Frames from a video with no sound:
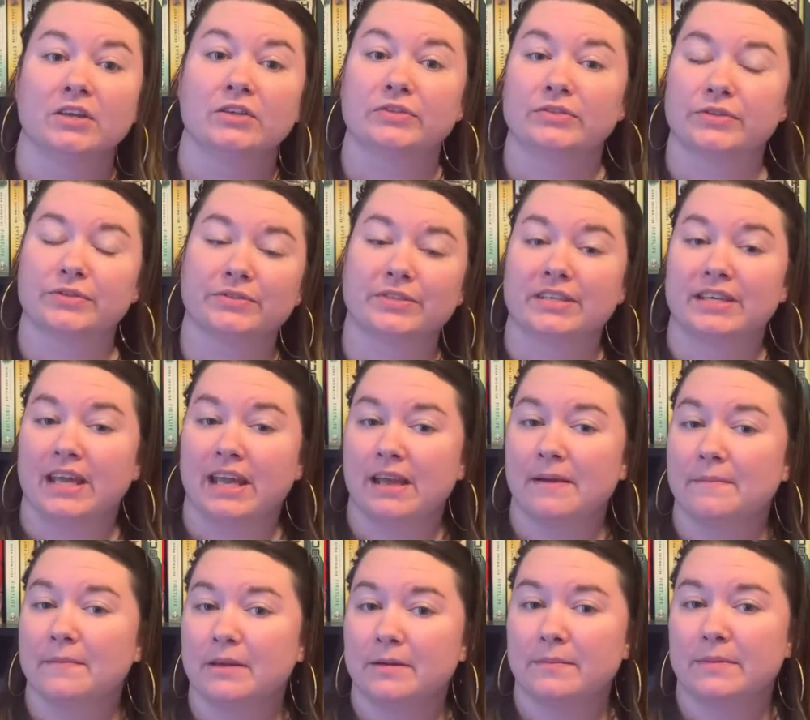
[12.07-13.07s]
So today
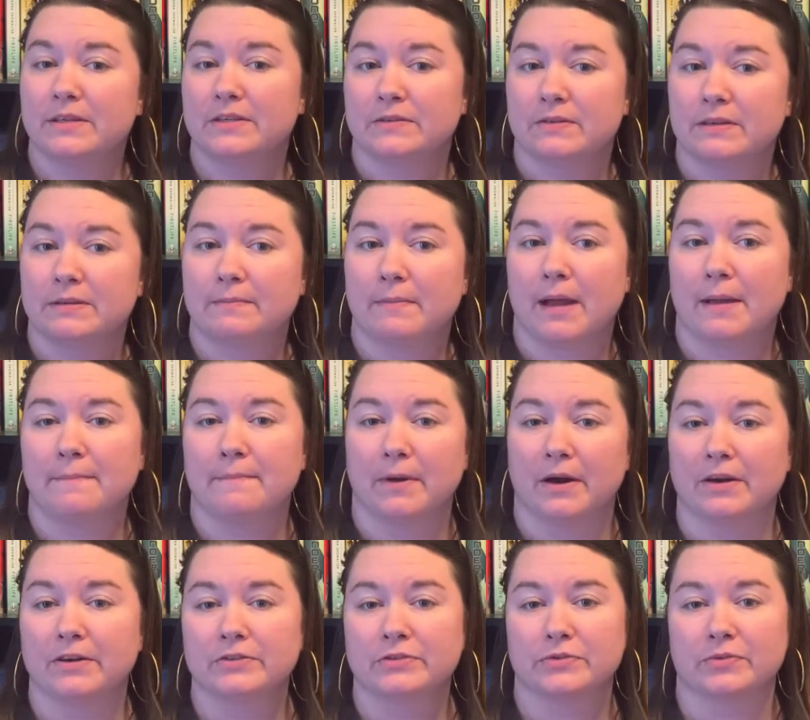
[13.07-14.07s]
I'm going to be doing my
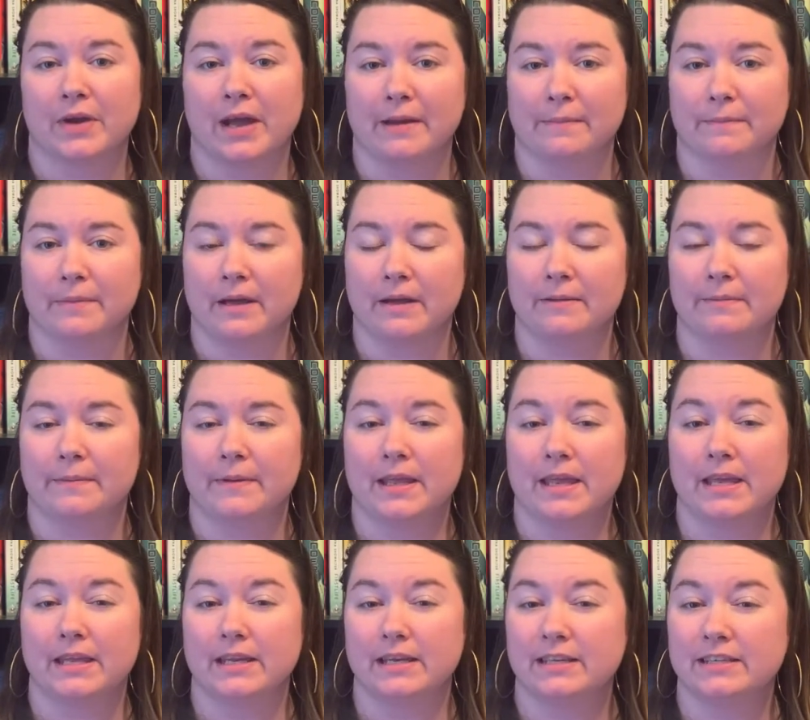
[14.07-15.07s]
March wrap up.
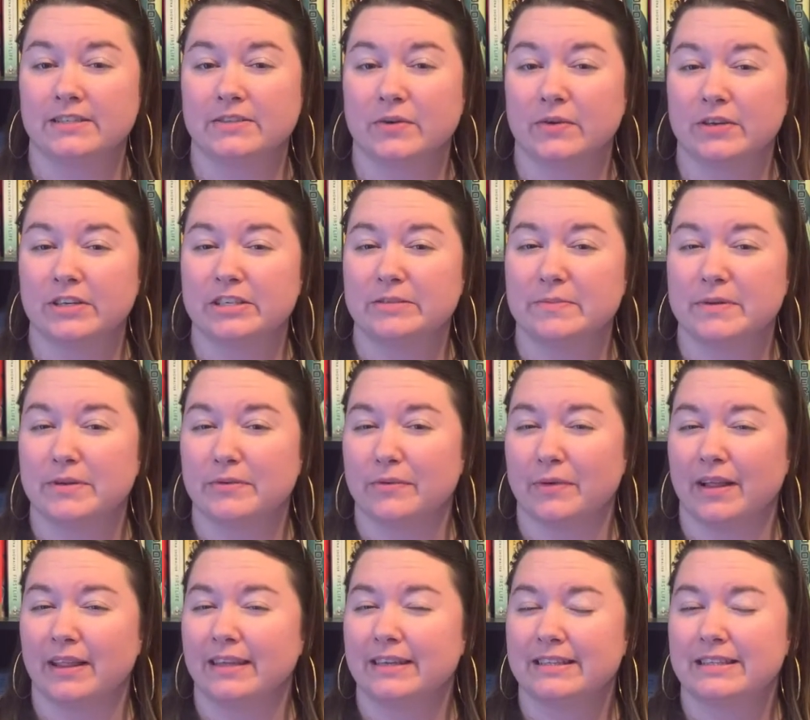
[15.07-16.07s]
It is going to be
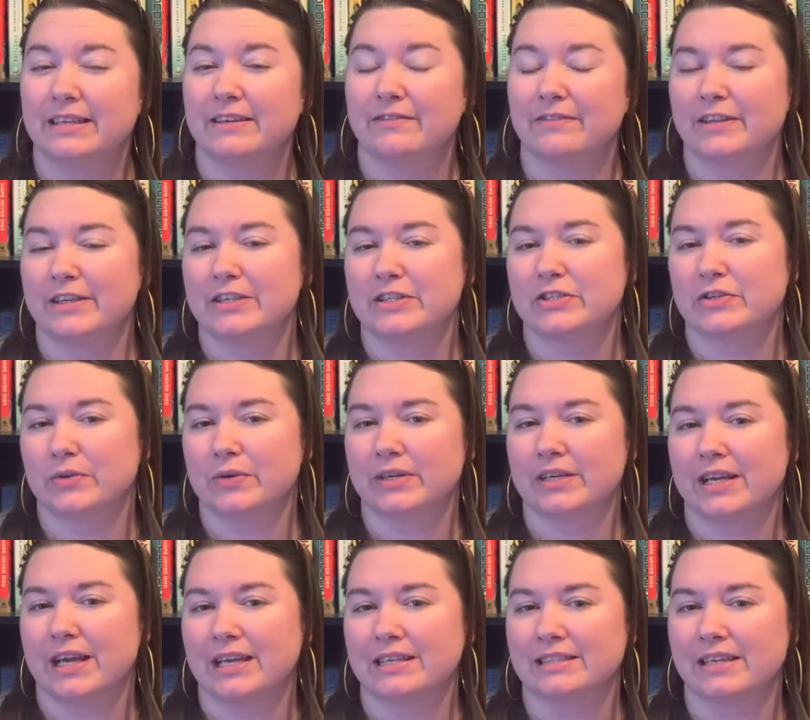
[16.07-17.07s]
relatively
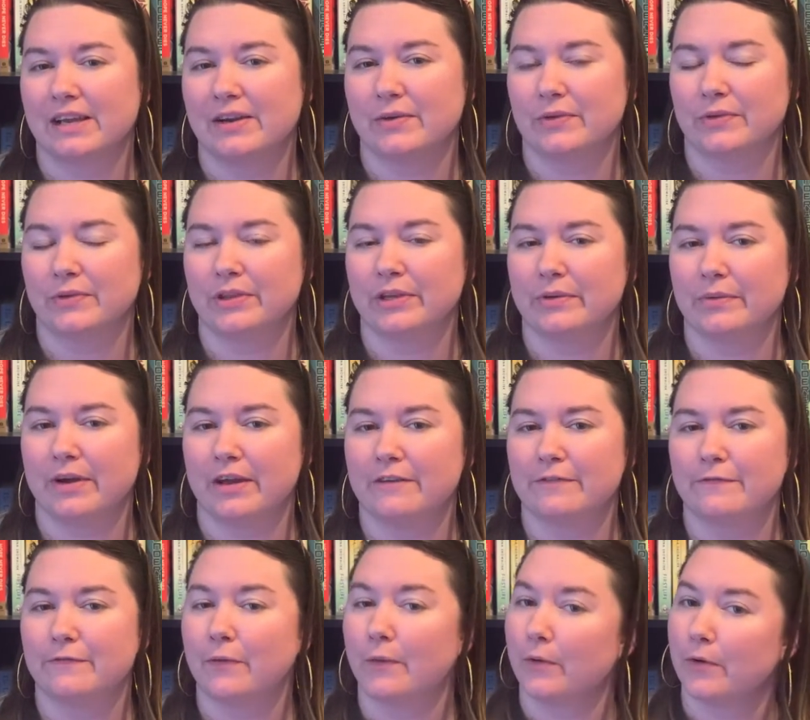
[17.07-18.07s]
short as I only read
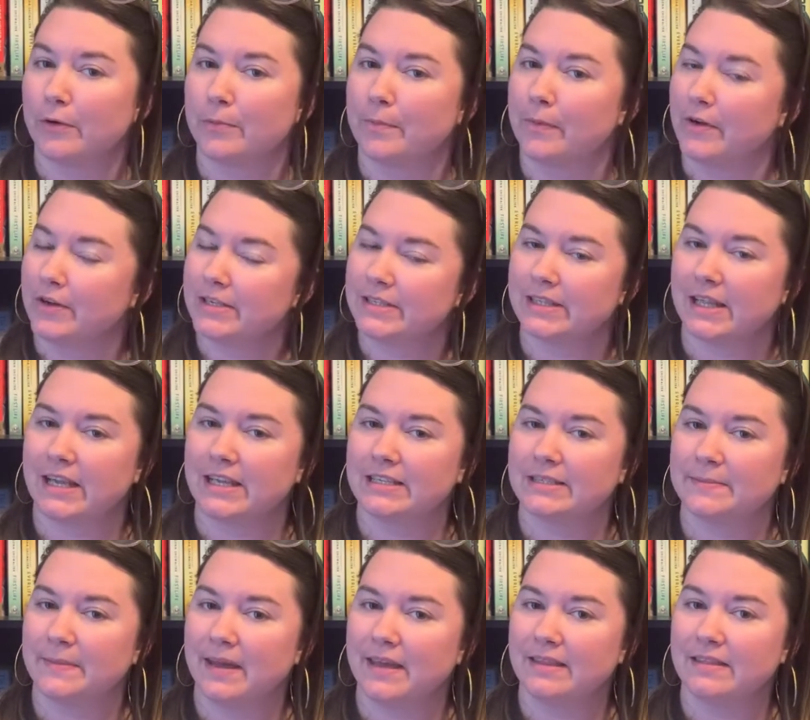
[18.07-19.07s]
4 books last
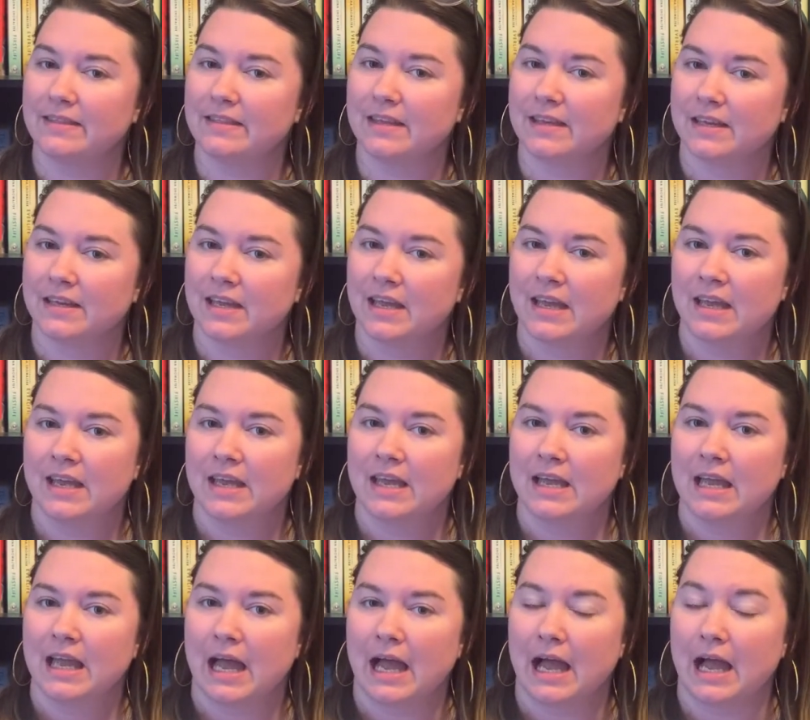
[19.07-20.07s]
month.
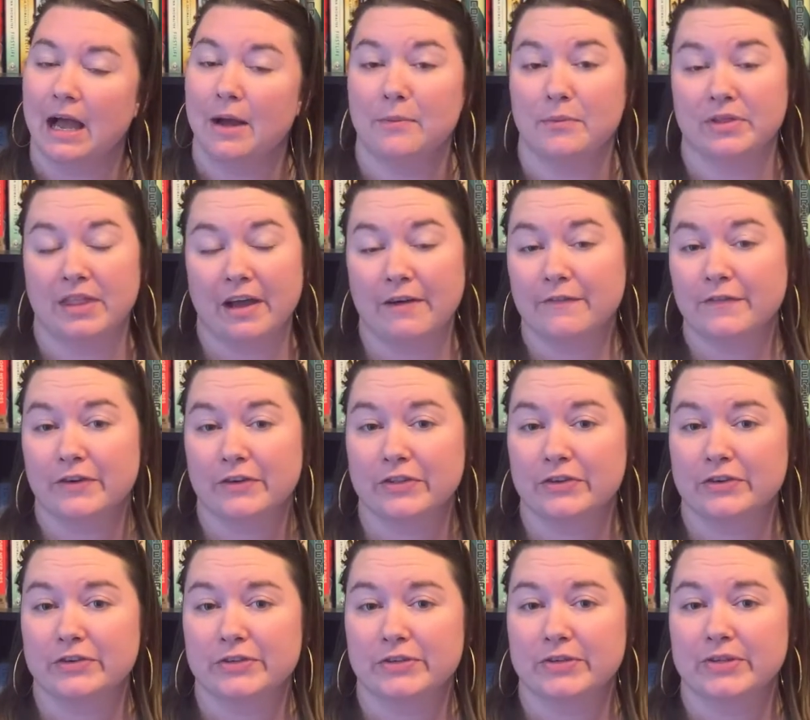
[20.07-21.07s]
Without
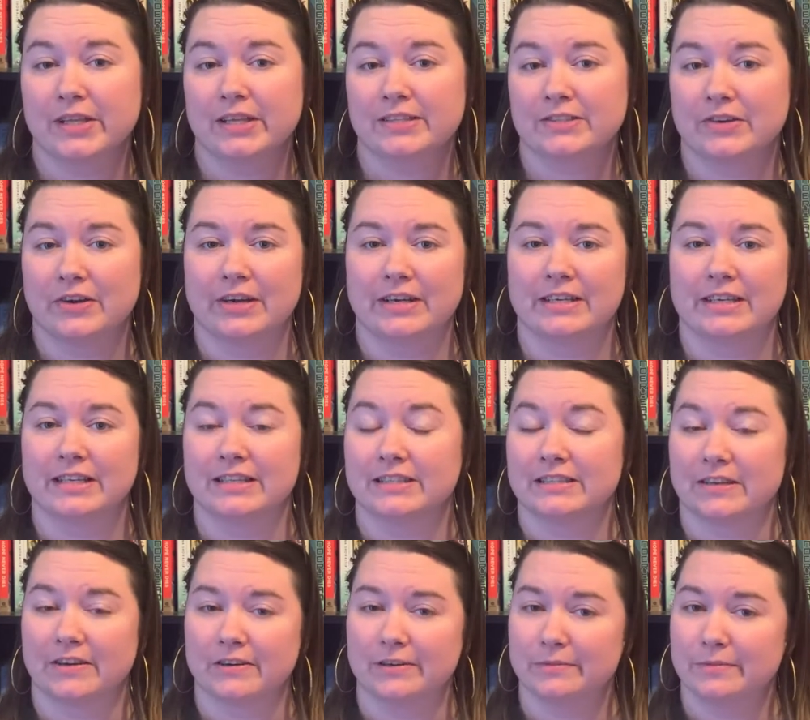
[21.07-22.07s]
further ado, let's go ahead and get
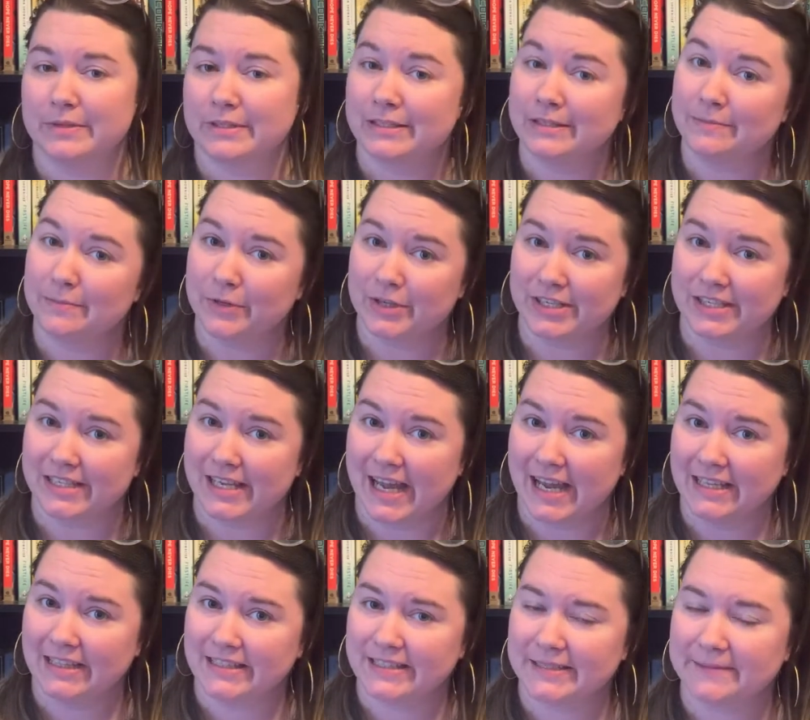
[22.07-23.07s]
started with some book
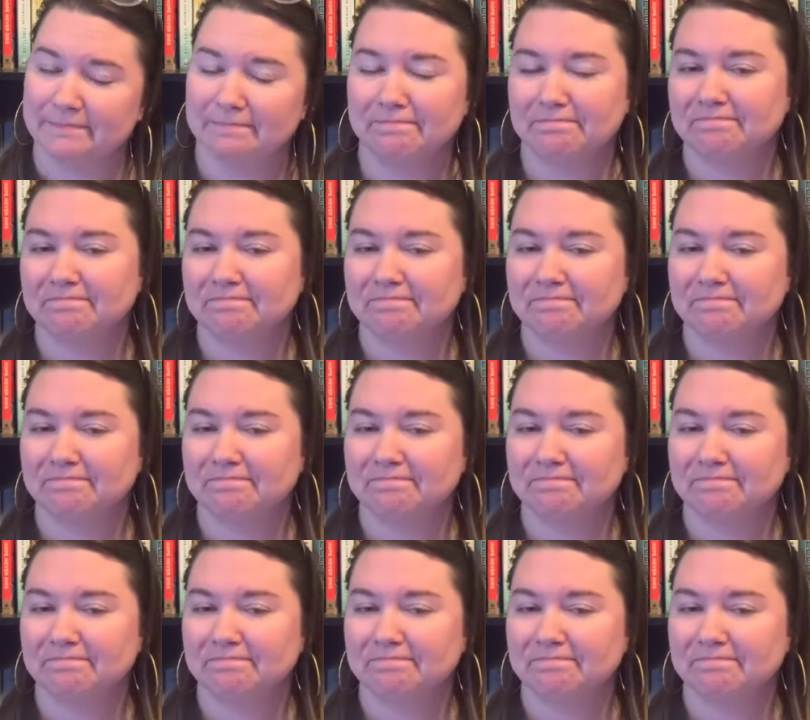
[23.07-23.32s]
stats.